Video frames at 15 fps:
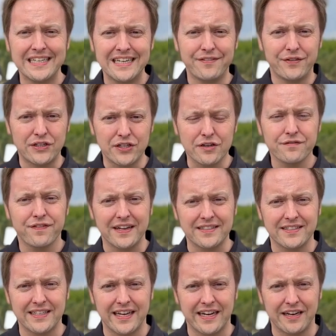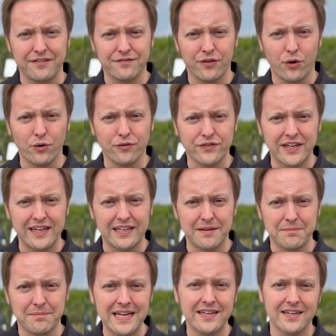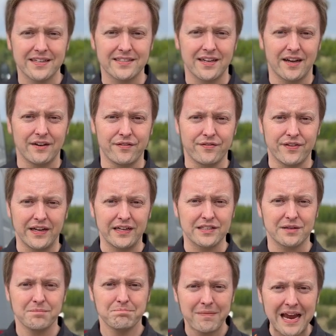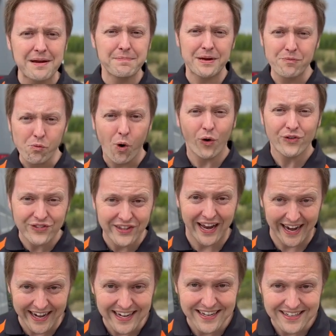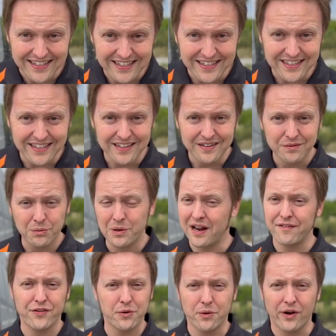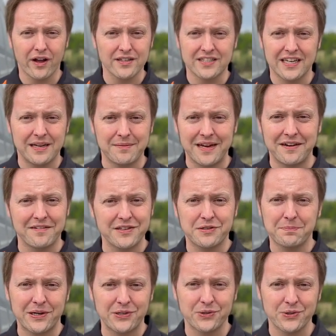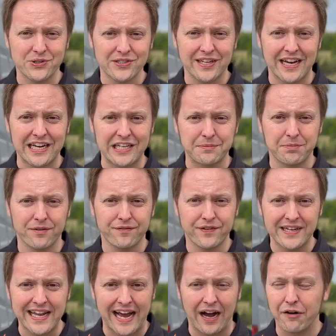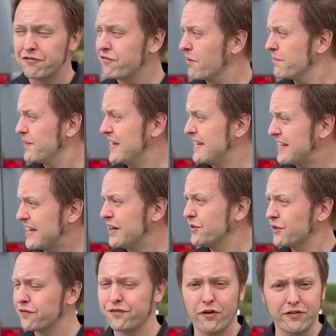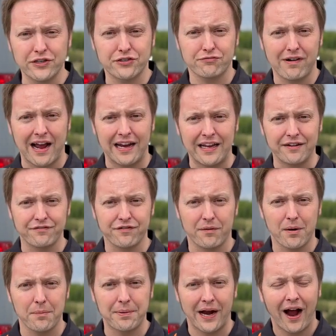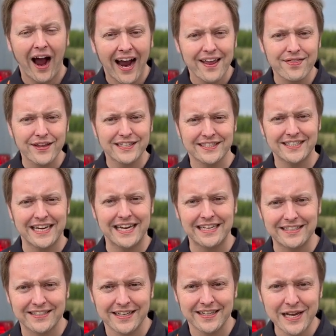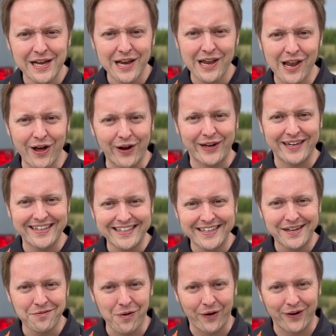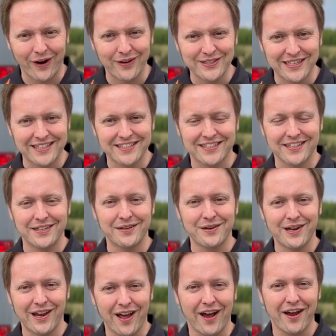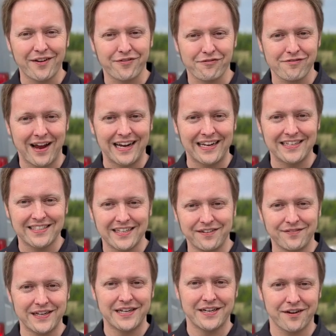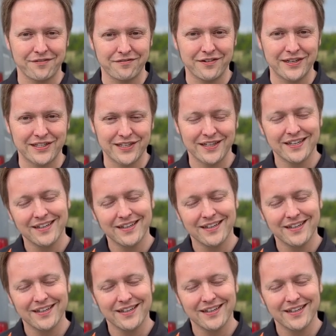if you do fancy getting involved in the media side of things, maybe one day we'll have you on our team here at Special Stage. But for now, from the Kielder Forest Rally and from our behind the scenes look at what goes into live Rally T V coverage,